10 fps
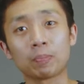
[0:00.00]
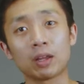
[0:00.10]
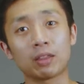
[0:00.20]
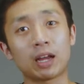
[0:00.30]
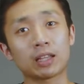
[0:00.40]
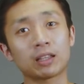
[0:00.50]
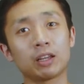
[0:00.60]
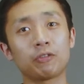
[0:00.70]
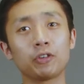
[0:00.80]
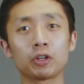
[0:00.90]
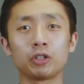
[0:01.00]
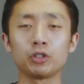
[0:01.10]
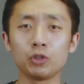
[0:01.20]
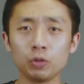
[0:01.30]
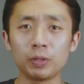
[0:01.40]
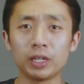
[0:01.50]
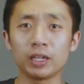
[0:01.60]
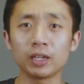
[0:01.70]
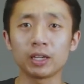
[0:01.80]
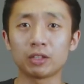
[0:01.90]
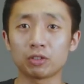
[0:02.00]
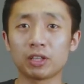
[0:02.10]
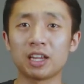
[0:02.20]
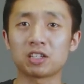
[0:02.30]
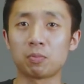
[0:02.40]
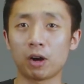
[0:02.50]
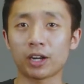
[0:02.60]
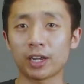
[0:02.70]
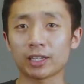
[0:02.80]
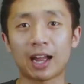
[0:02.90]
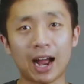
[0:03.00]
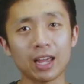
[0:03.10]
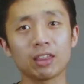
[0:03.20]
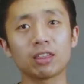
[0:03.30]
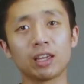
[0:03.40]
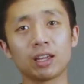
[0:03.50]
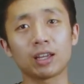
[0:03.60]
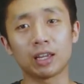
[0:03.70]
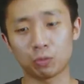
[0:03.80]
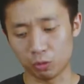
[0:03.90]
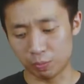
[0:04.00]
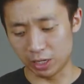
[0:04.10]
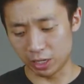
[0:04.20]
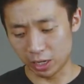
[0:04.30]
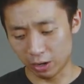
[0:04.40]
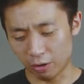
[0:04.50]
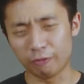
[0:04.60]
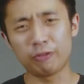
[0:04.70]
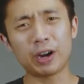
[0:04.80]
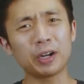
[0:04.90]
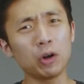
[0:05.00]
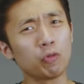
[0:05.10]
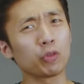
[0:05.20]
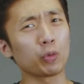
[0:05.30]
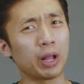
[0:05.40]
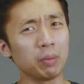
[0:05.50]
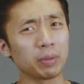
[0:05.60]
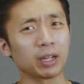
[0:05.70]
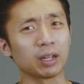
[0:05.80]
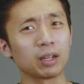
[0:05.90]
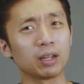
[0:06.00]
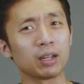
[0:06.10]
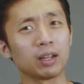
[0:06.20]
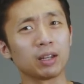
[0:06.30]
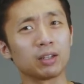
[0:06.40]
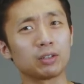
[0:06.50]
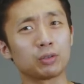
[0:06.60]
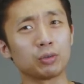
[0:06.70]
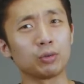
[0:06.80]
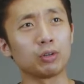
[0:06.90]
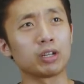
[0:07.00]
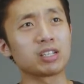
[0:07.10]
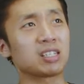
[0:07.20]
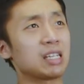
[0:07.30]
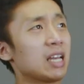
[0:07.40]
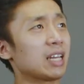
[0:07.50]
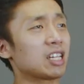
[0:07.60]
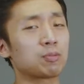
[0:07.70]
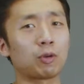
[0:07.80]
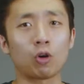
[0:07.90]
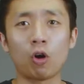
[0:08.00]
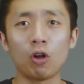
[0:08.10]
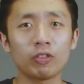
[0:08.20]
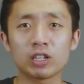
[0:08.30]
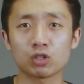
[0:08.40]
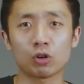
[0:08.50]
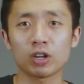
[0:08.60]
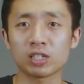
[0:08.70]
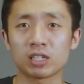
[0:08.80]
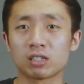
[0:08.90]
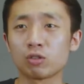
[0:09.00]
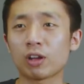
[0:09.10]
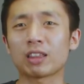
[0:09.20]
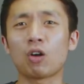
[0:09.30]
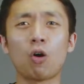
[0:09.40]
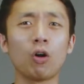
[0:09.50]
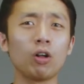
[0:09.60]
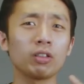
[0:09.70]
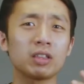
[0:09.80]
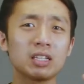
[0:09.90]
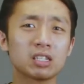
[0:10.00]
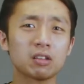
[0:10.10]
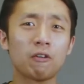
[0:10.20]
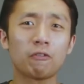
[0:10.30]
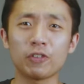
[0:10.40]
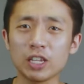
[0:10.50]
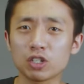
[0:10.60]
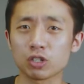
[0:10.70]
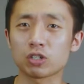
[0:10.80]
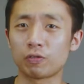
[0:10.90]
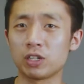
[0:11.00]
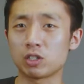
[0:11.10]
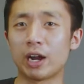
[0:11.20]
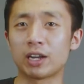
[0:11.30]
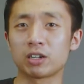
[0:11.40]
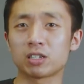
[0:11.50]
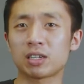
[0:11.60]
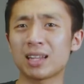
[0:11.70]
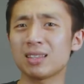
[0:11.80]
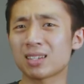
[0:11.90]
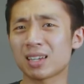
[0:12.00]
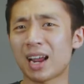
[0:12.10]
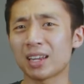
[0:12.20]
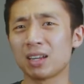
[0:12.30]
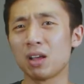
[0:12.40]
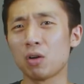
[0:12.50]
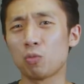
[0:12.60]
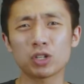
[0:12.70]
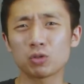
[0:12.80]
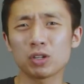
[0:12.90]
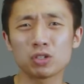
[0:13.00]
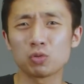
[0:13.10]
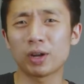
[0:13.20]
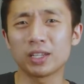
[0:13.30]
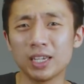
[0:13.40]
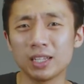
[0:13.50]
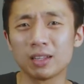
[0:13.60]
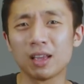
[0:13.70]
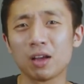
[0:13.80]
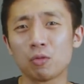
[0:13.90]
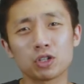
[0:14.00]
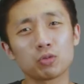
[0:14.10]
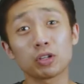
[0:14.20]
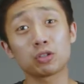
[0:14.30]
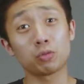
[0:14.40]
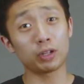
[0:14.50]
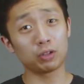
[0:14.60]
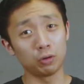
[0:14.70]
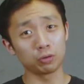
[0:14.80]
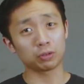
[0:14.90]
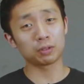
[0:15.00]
That if you're a newbie in today's market, I think it would be very overwhelming to see and explore all these choices, look at all these features of these grinders, and decide which ones do I need, which ones do I don't.